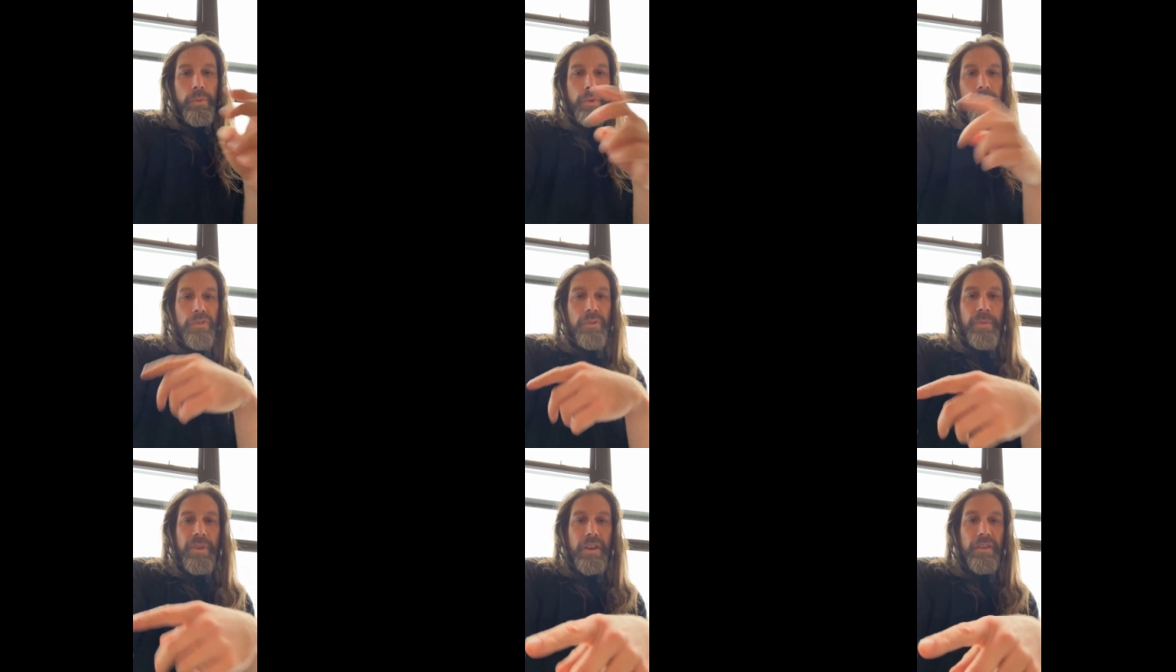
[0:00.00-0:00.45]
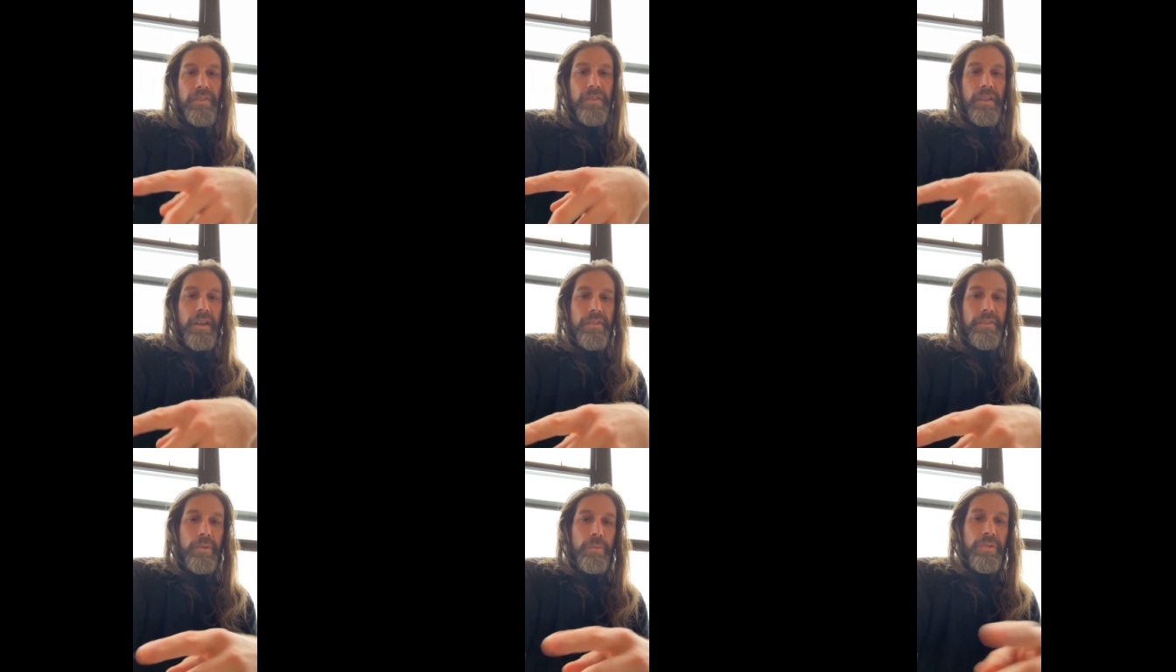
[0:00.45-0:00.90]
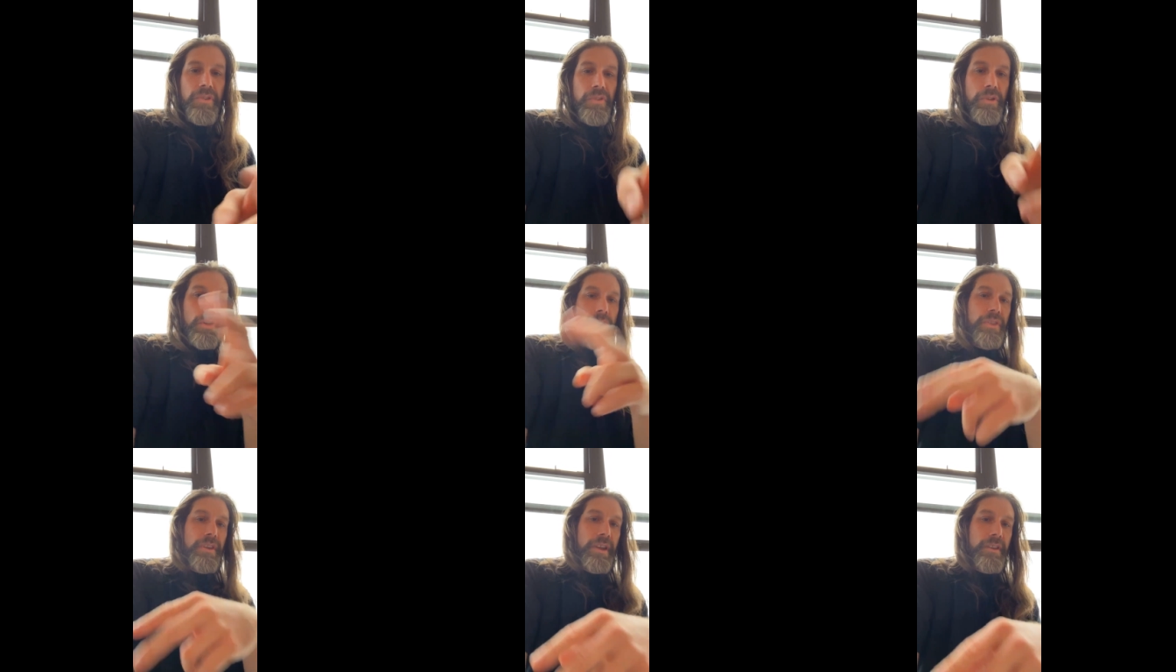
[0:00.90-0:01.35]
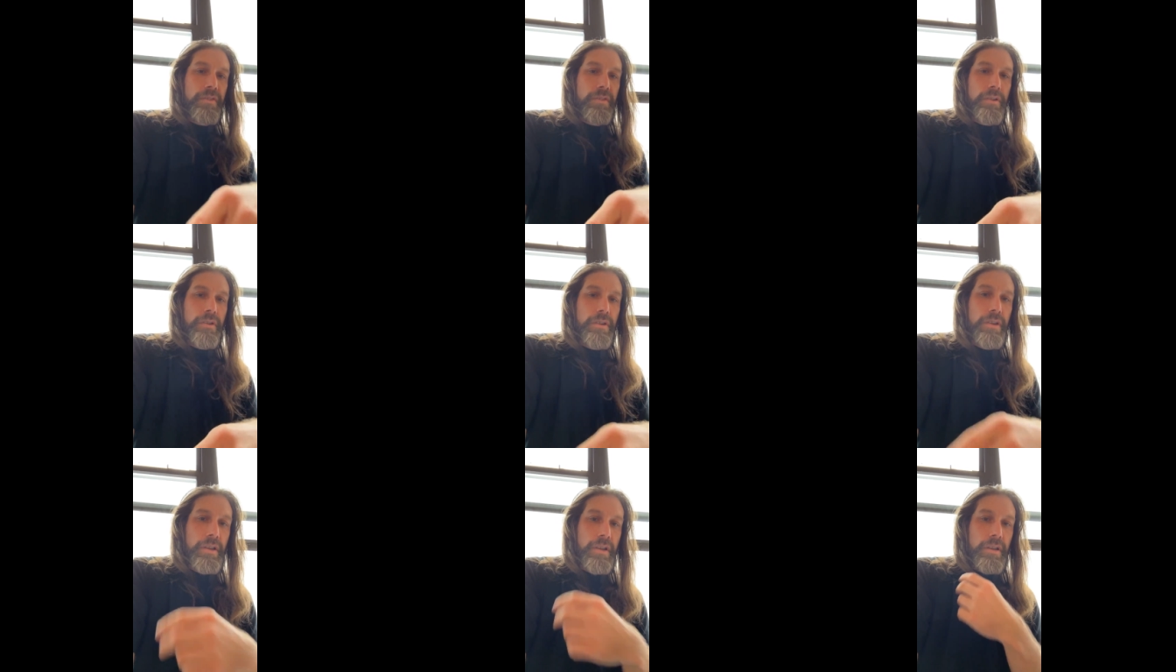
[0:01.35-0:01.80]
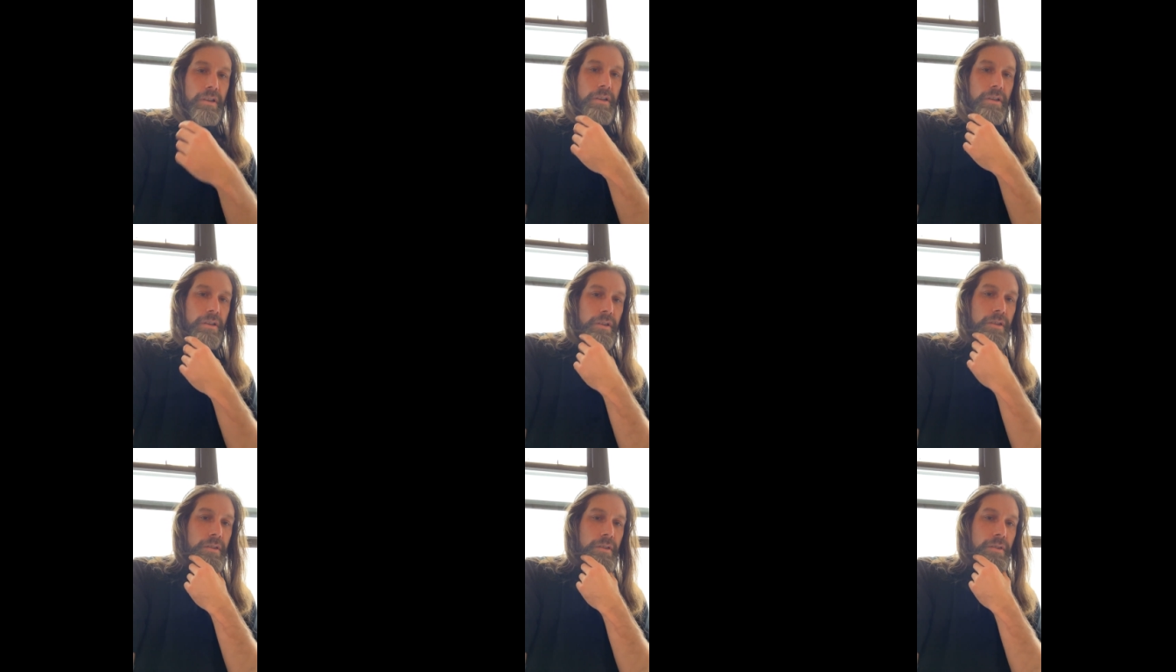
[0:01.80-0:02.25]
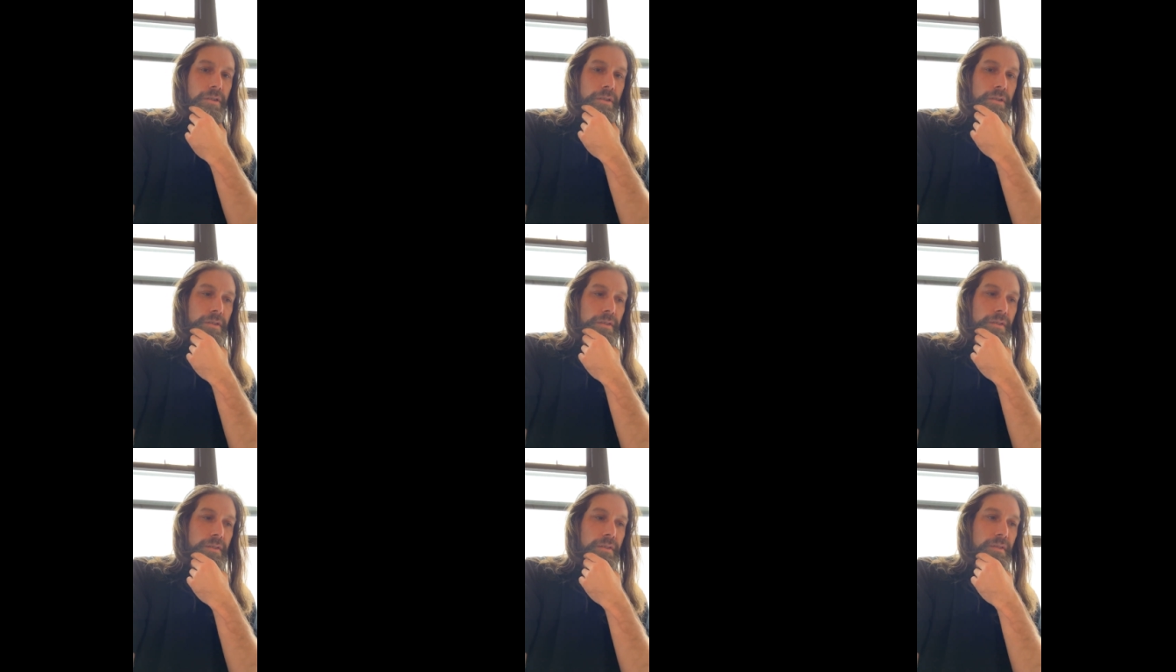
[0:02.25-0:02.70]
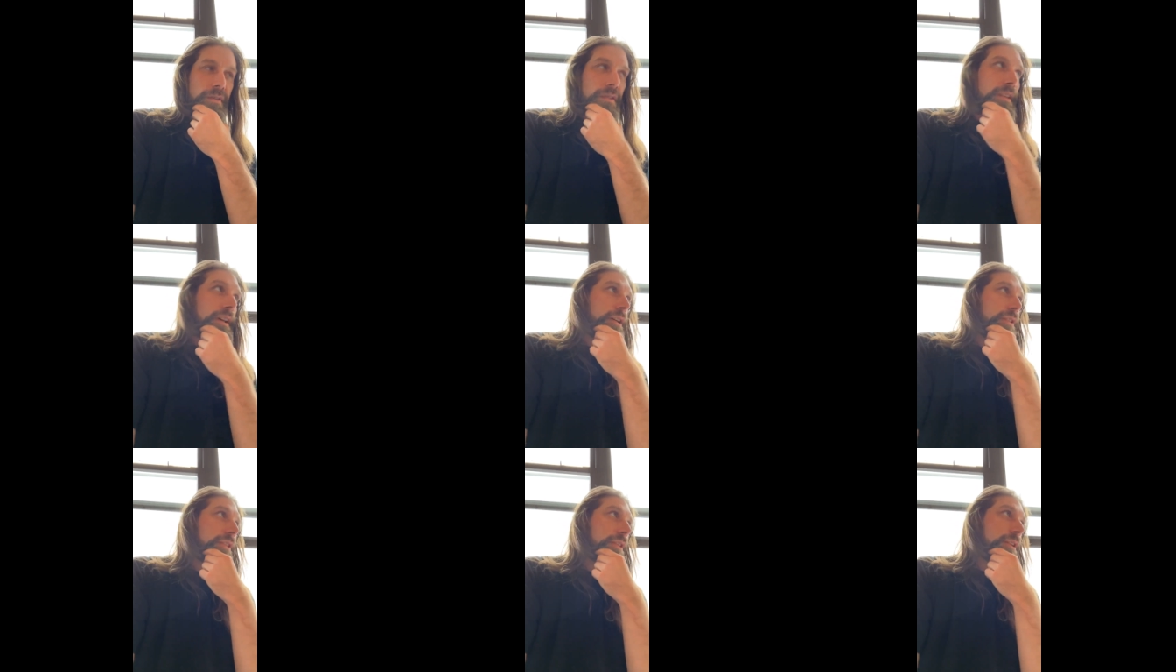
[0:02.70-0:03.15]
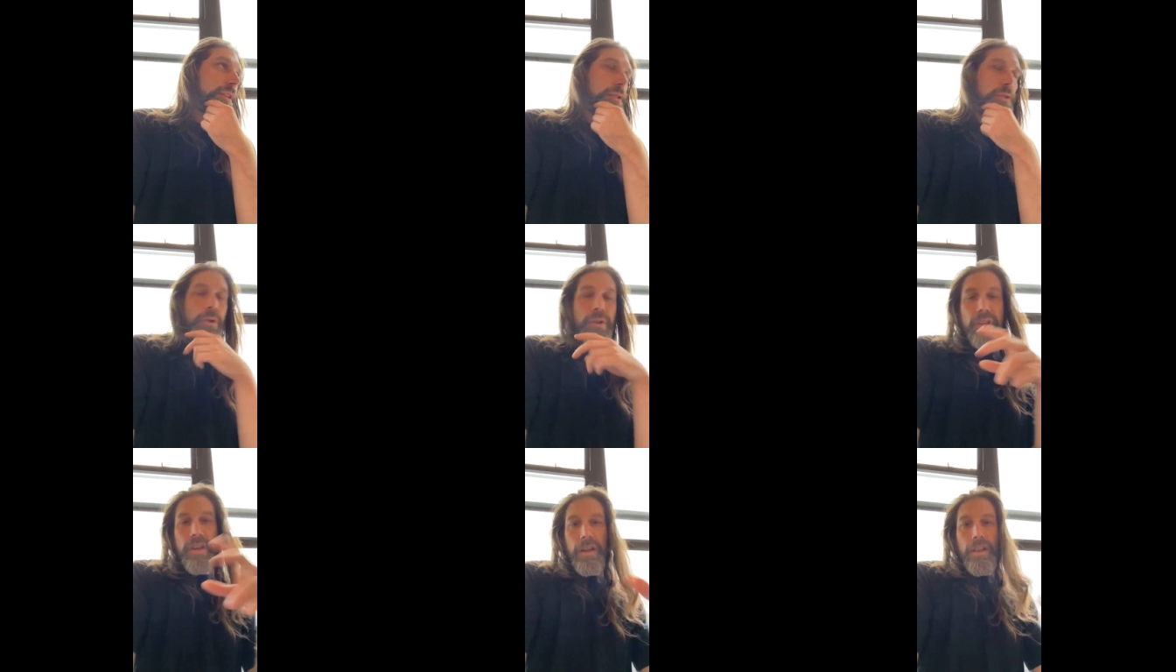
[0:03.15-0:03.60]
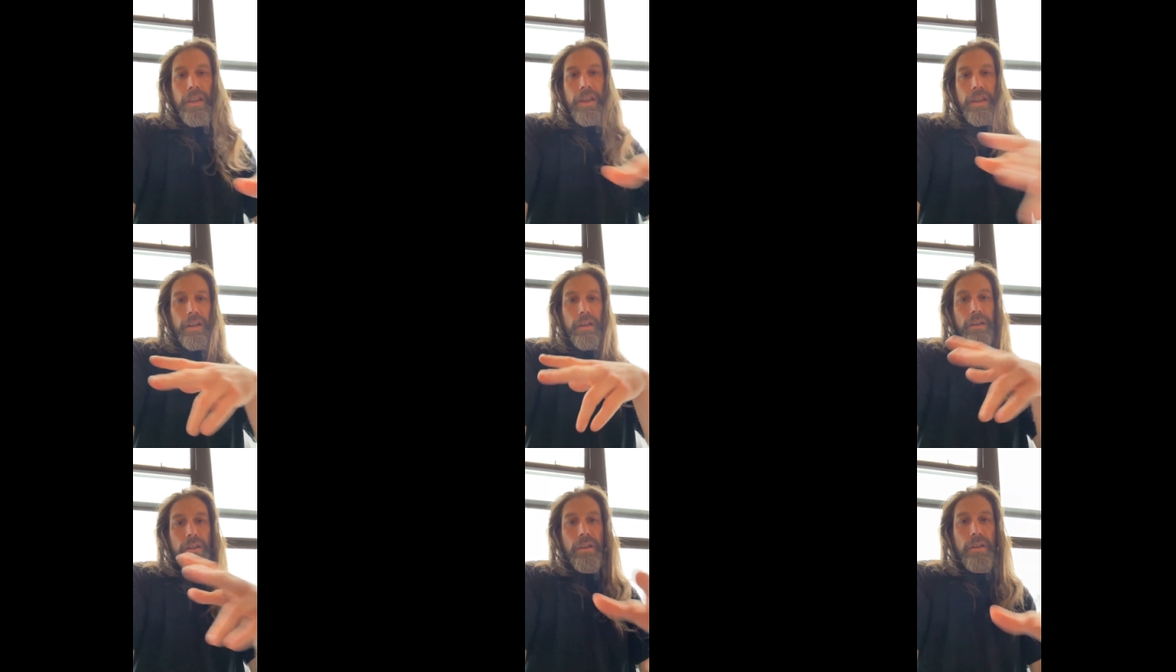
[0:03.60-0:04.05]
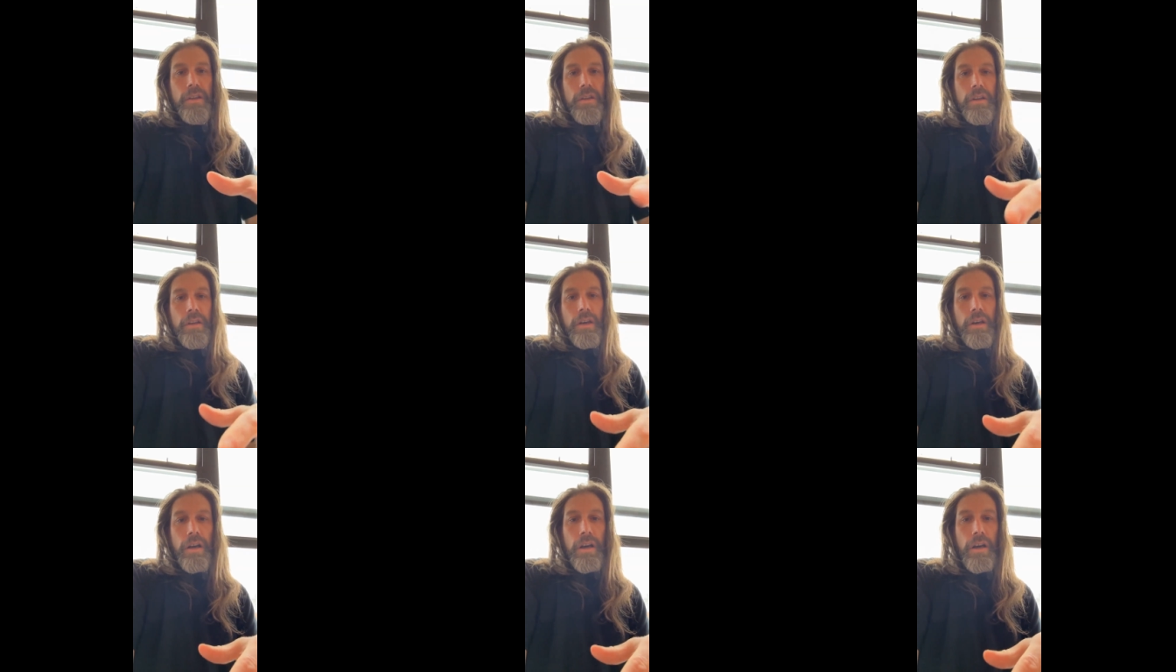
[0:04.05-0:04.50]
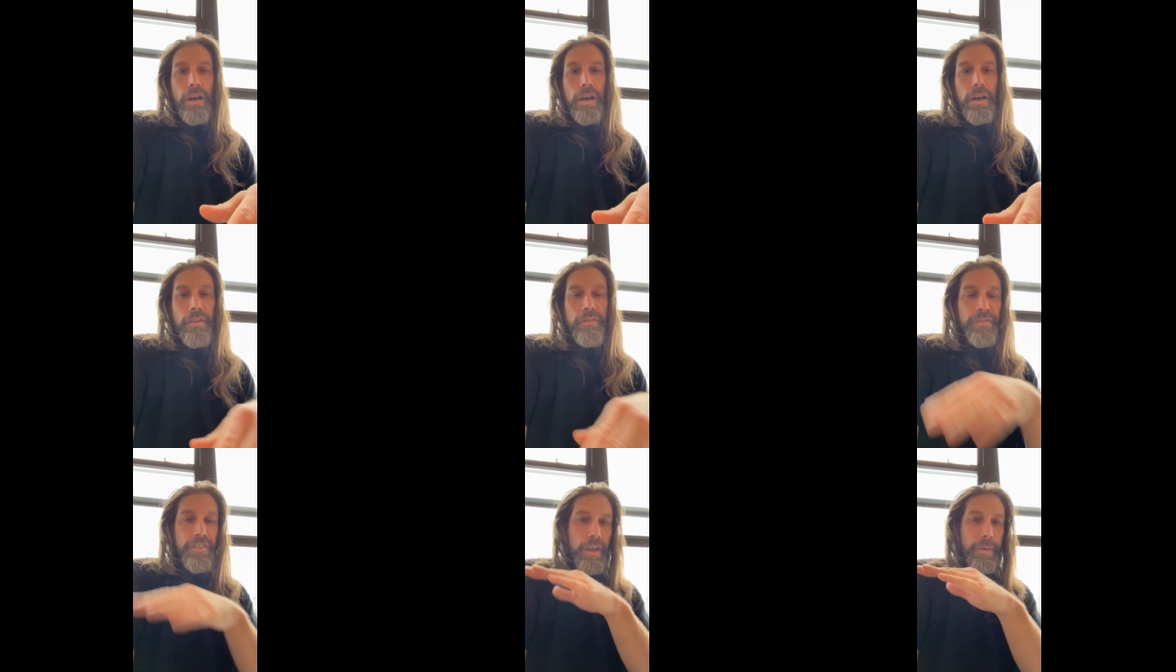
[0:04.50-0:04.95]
So we used to make a socks soap place called Nester in South North Carolina. Uh,